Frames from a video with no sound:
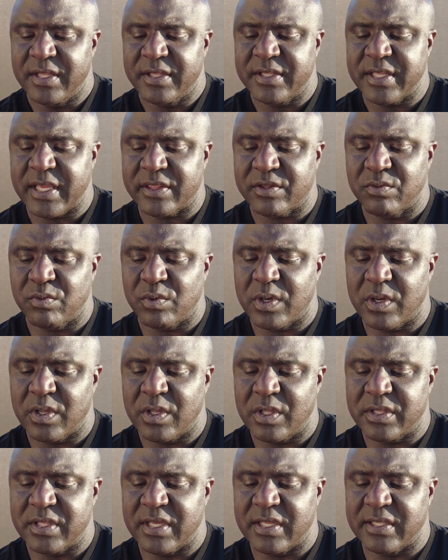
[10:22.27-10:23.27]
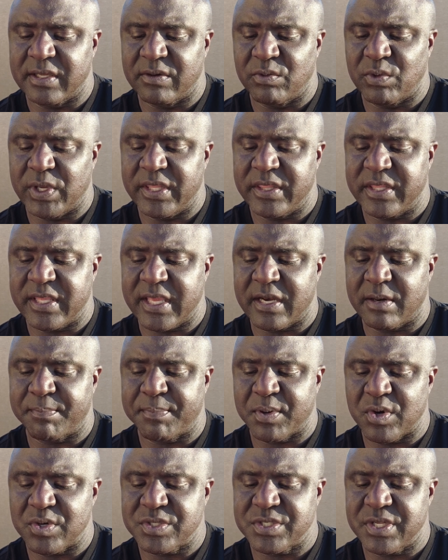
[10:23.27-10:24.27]
Thanks to uh, the Louisiana
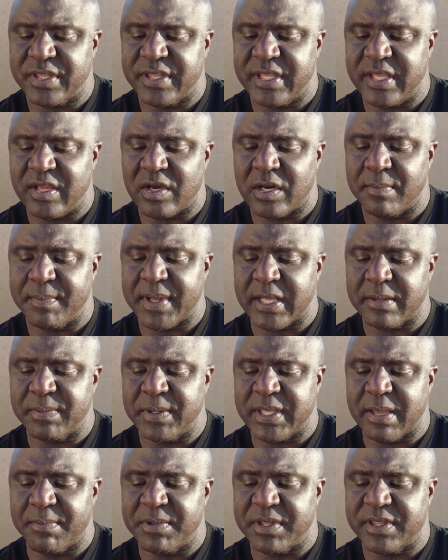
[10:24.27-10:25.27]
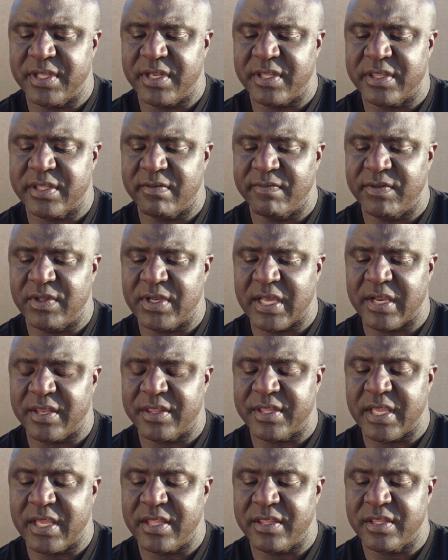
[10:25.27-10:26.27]
Purchase, he automatically became a citizen of the United
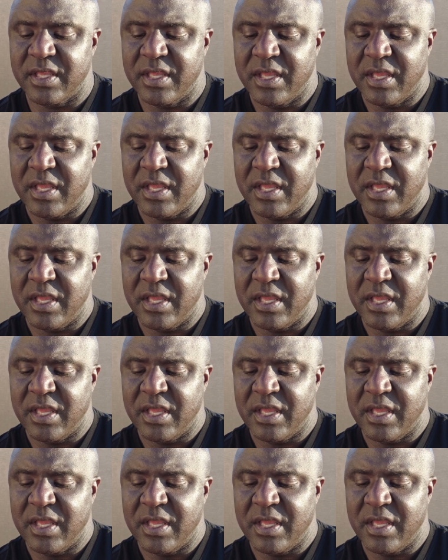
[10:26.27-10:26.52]
States